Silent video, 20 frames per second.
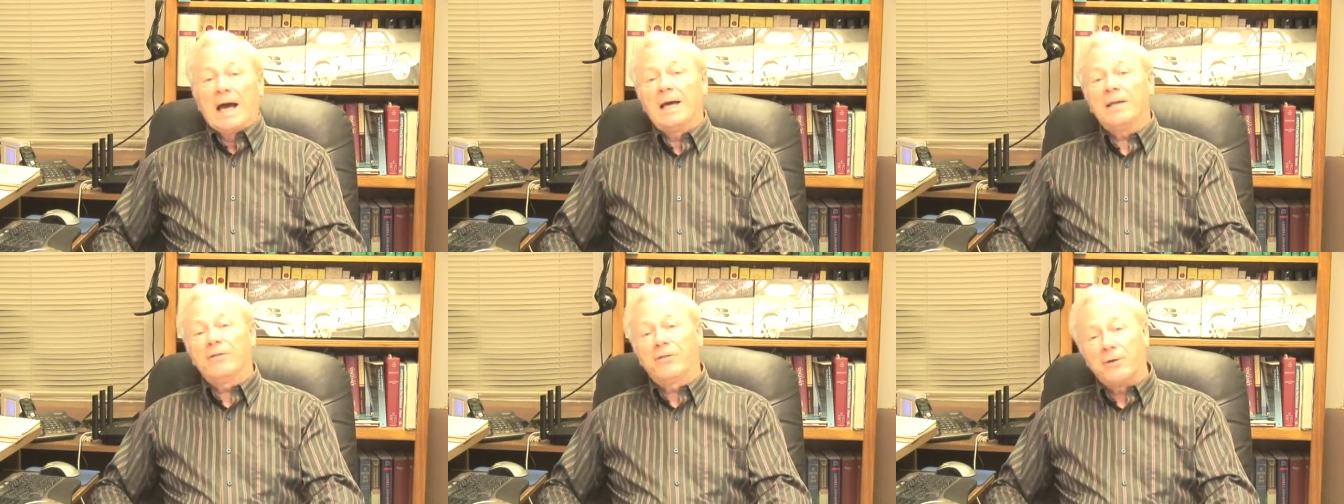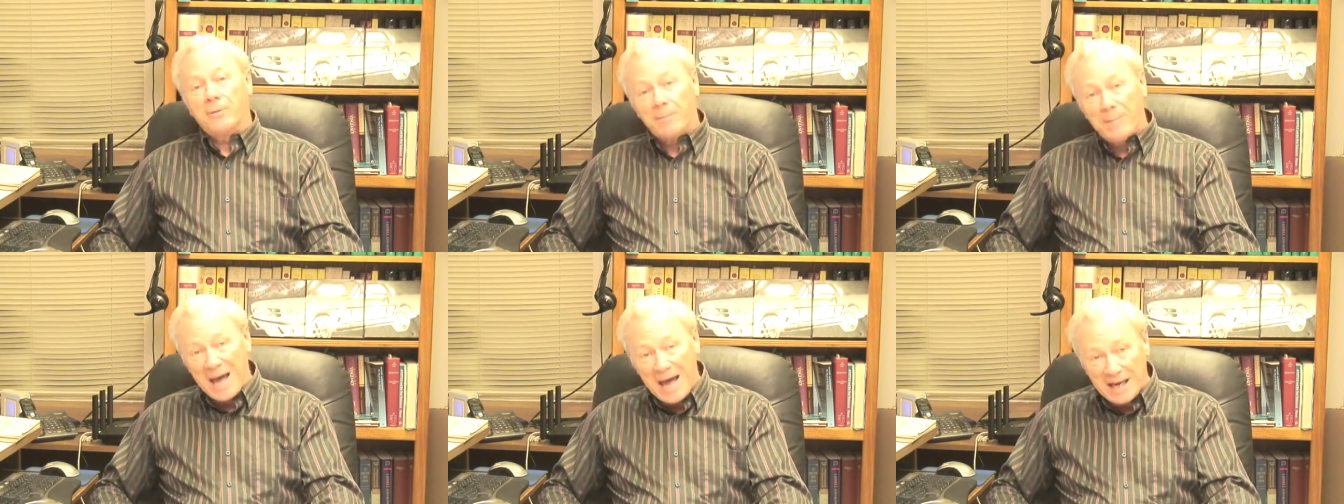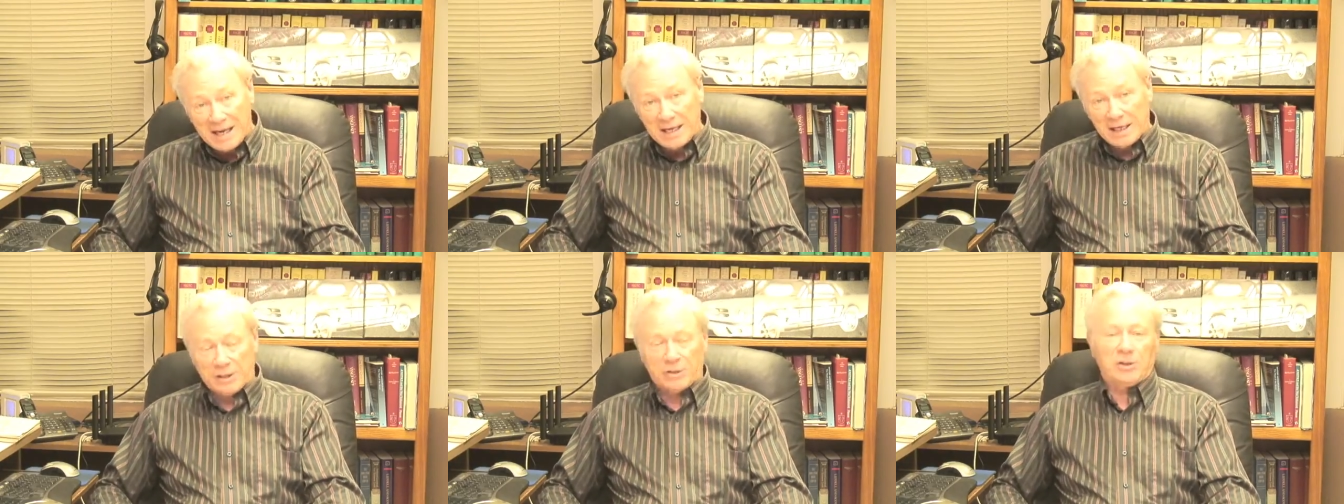a
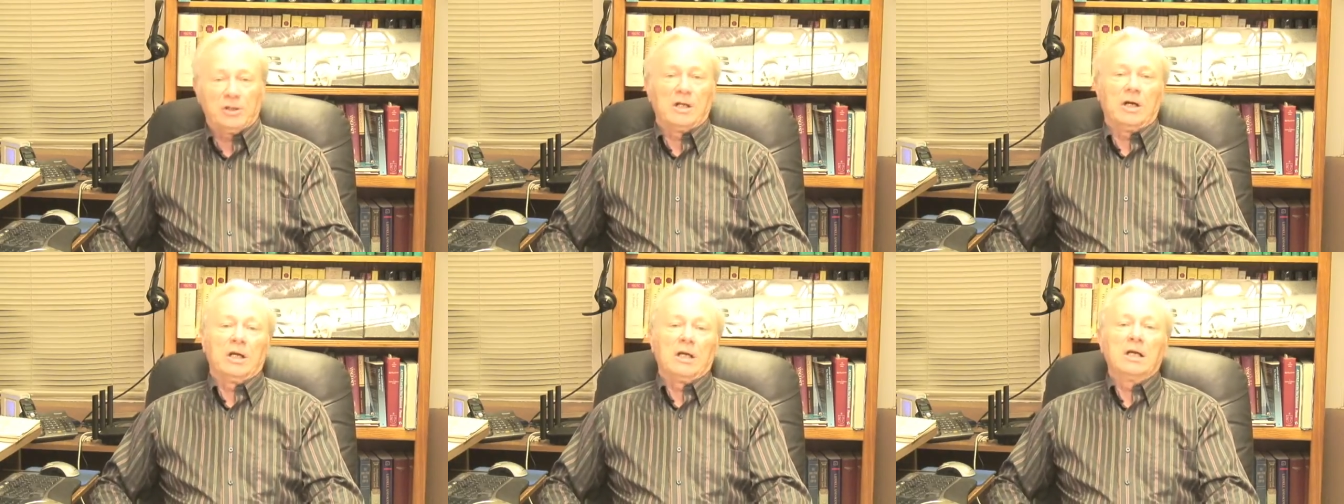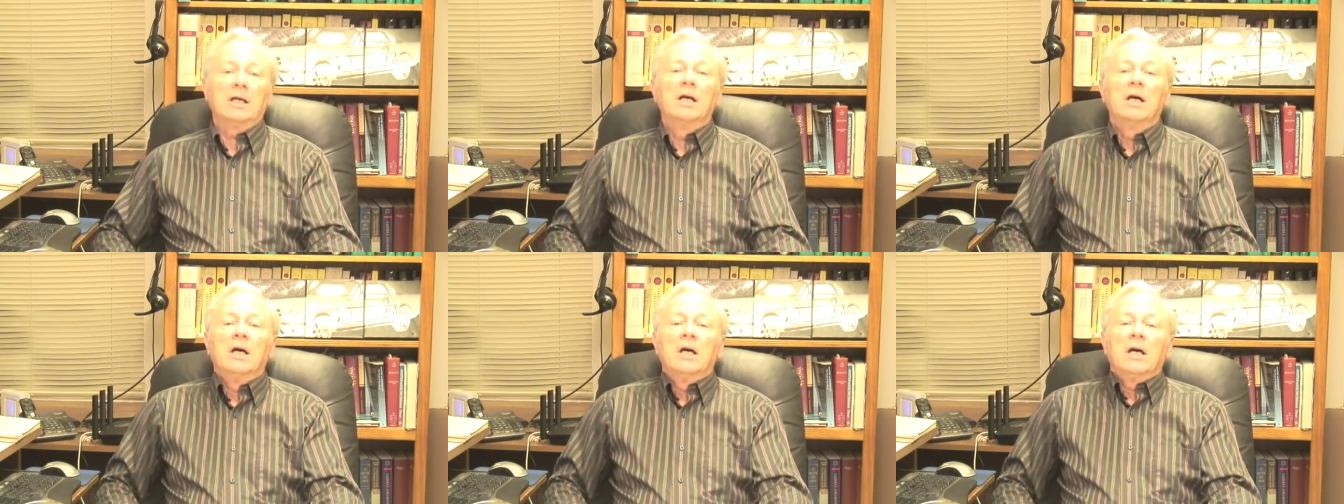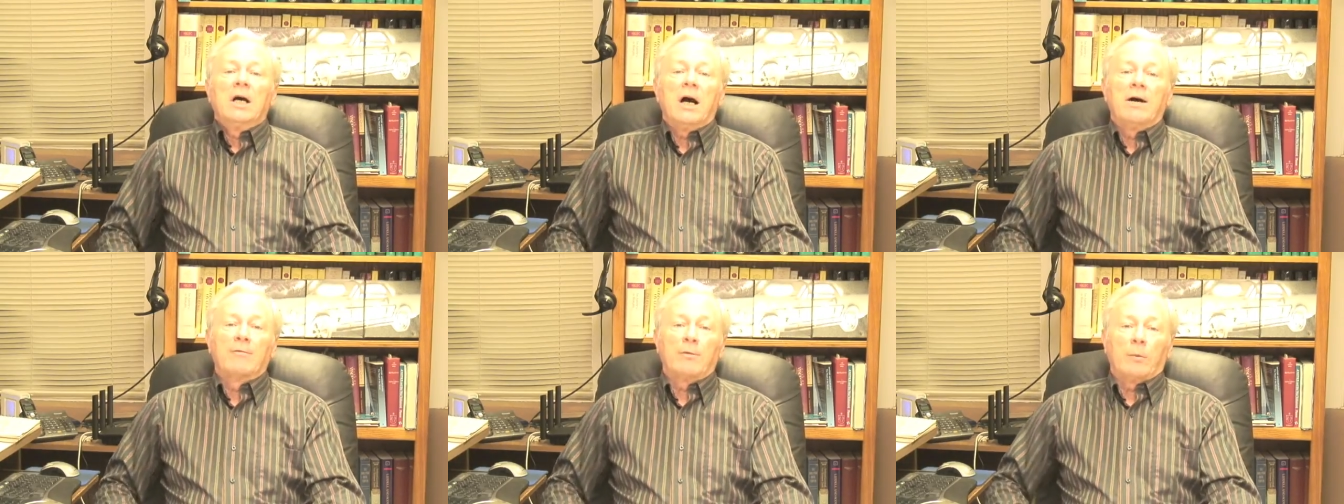thematic study
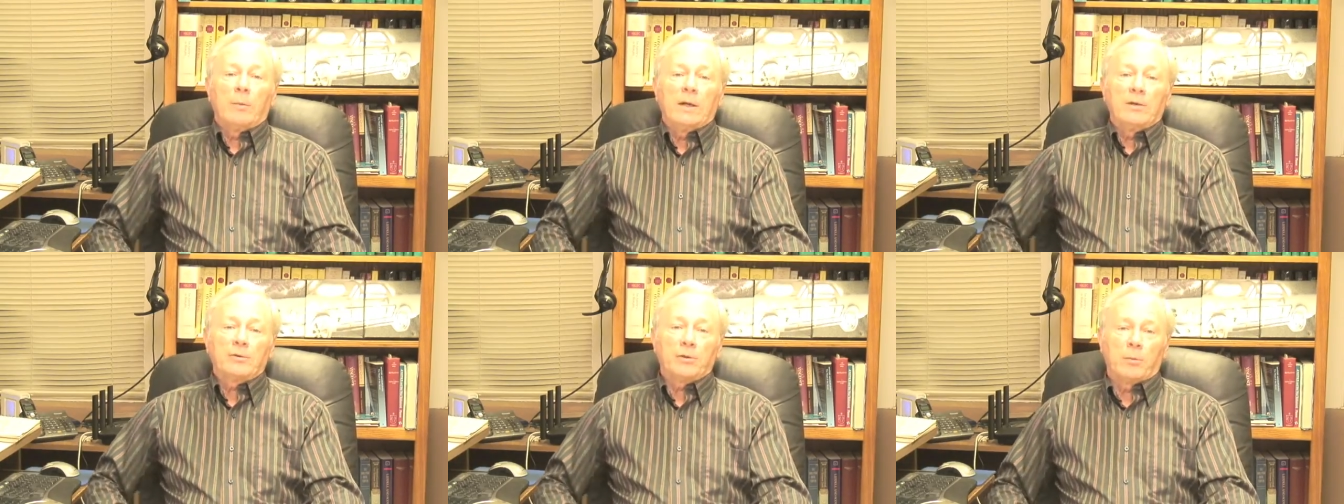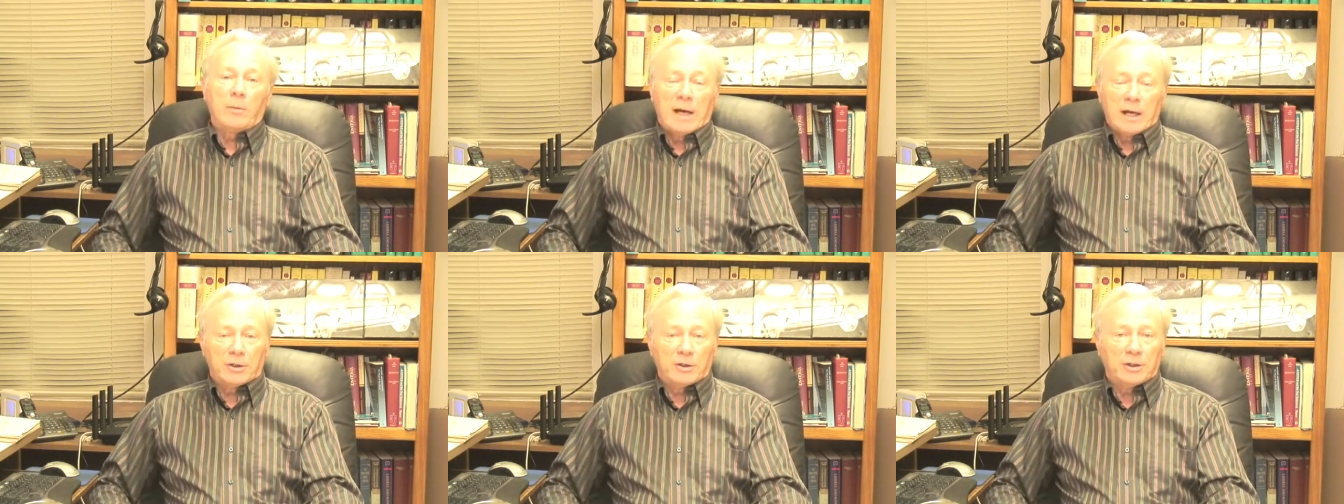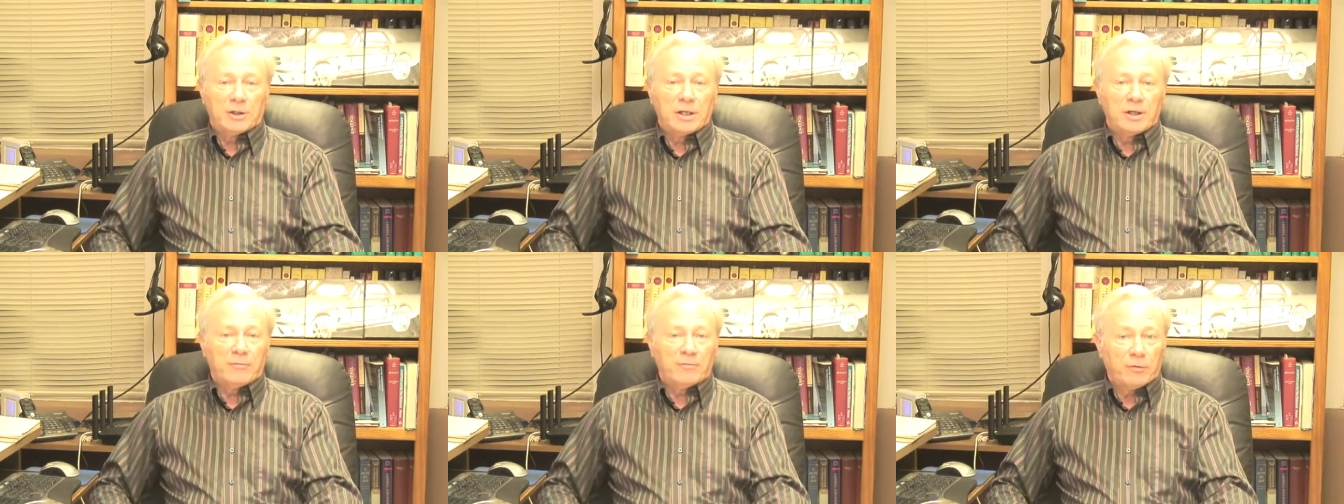of the
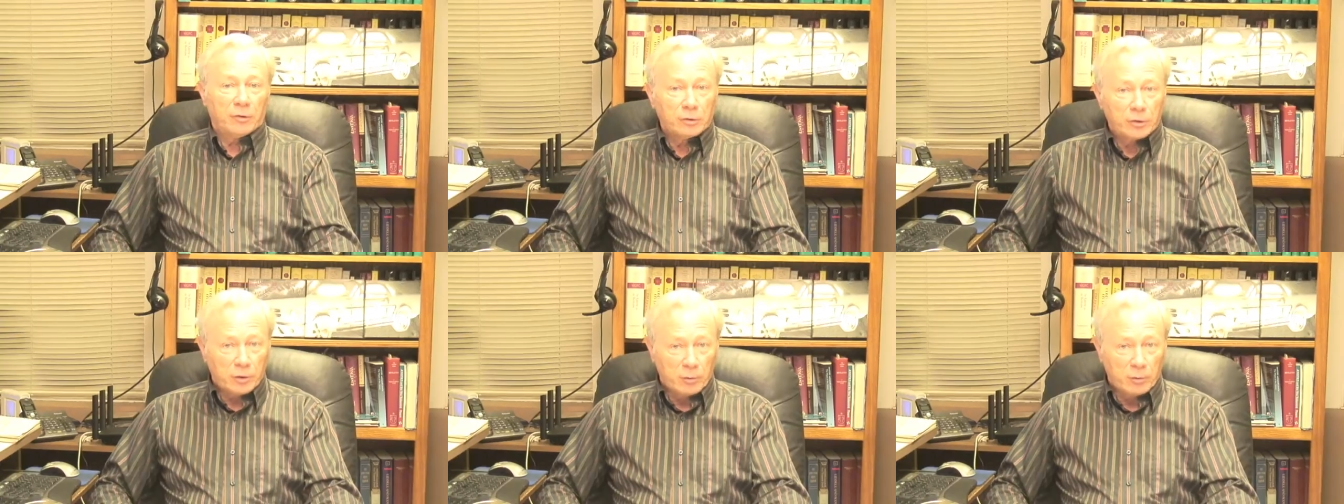resurrection in 1